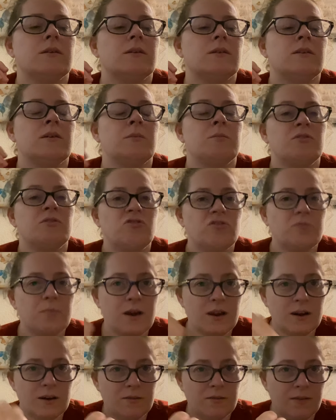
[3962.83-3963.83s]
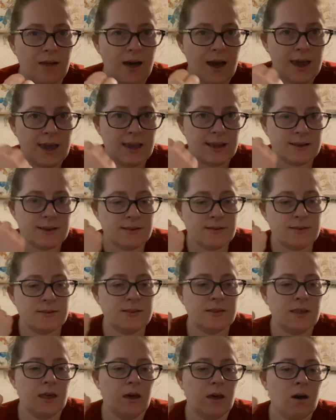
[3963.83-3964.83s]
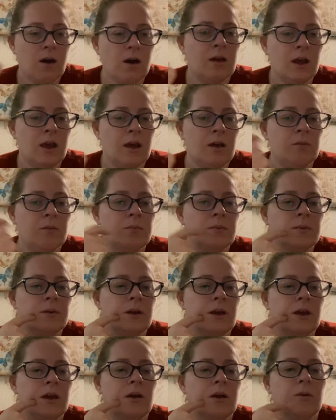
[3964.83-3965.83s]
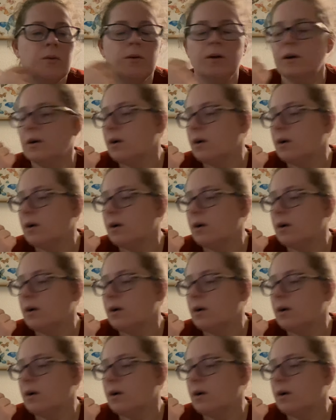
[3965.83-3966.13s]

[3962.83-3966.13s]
temperature butterflies, get caught up, work